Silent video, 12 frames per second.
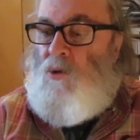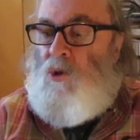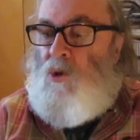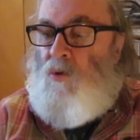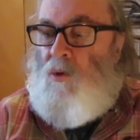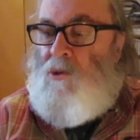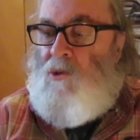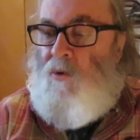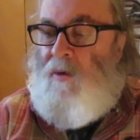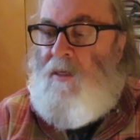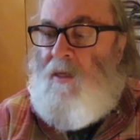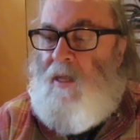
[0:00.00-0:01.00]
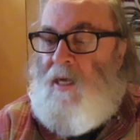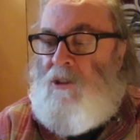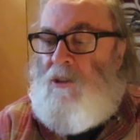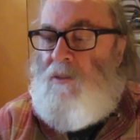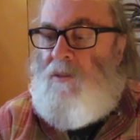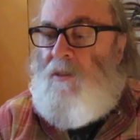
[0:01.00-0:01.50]
two short story
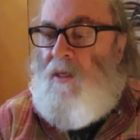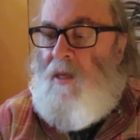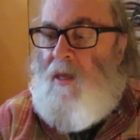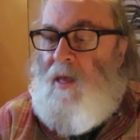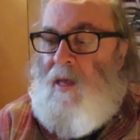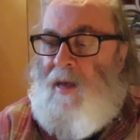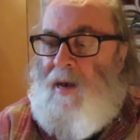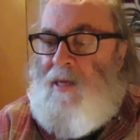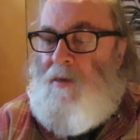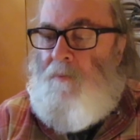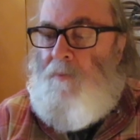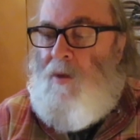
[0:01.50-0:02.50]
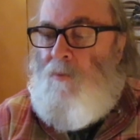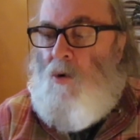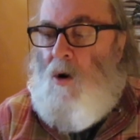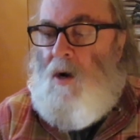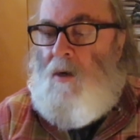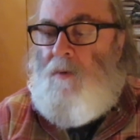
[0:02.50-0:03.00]
collections, and a
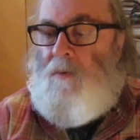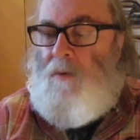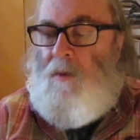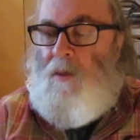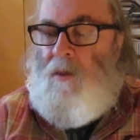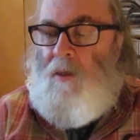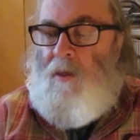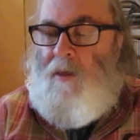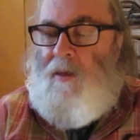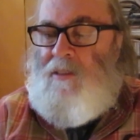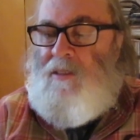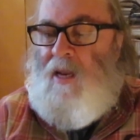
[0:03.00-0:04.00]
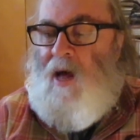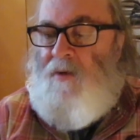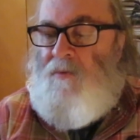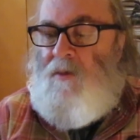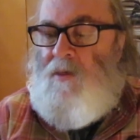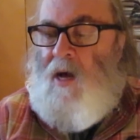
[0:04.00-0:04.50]
memoir. His
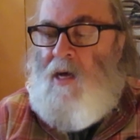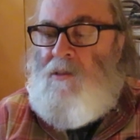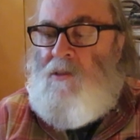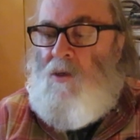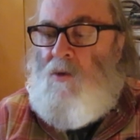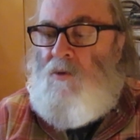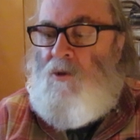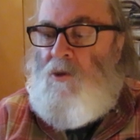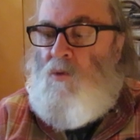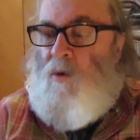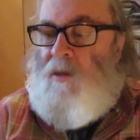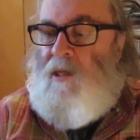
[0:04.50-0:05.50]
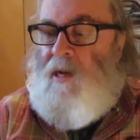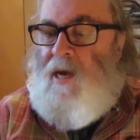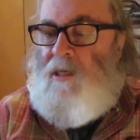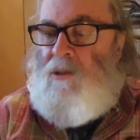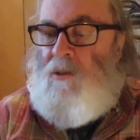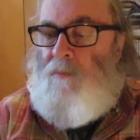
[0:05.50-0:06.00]
novel Dog Soldiers won the
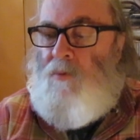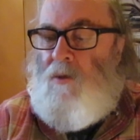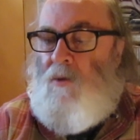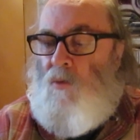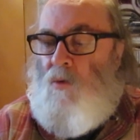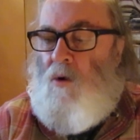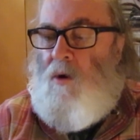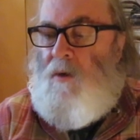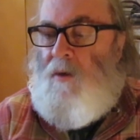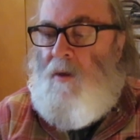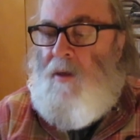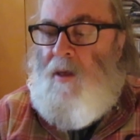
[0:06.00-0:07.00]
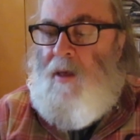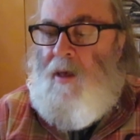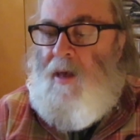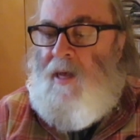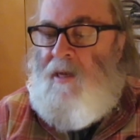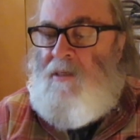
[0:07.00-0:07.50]
National Book Award,
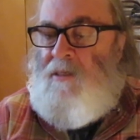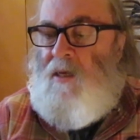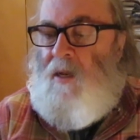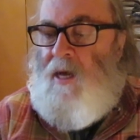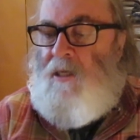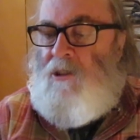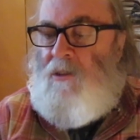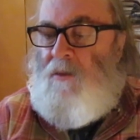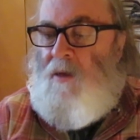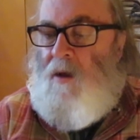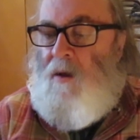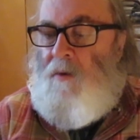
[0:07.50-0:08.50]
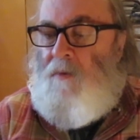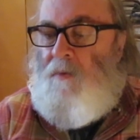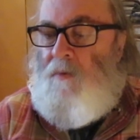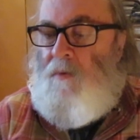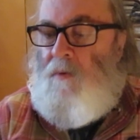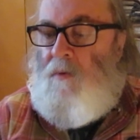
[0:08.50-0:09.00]
and his collection
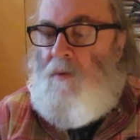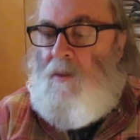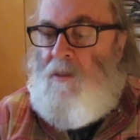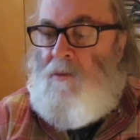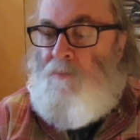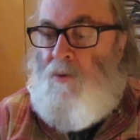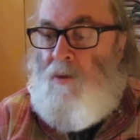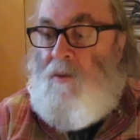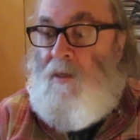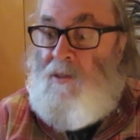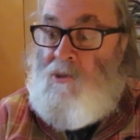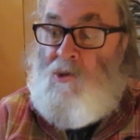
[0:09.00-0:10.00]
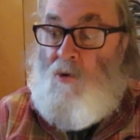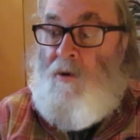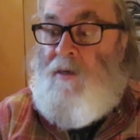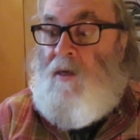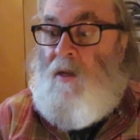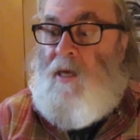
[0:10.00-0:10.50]
of his book, his
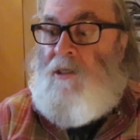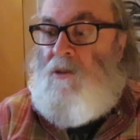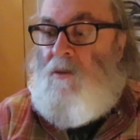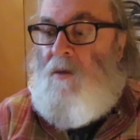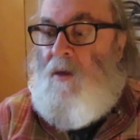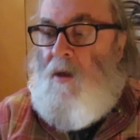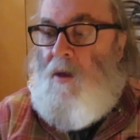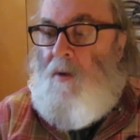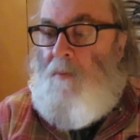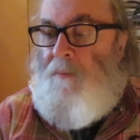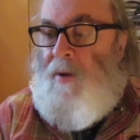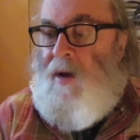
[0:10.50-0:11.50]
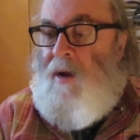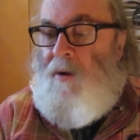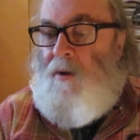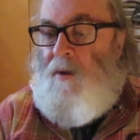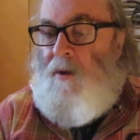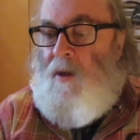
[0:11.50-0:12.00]
story collection,
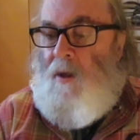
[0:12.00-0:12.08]
Bear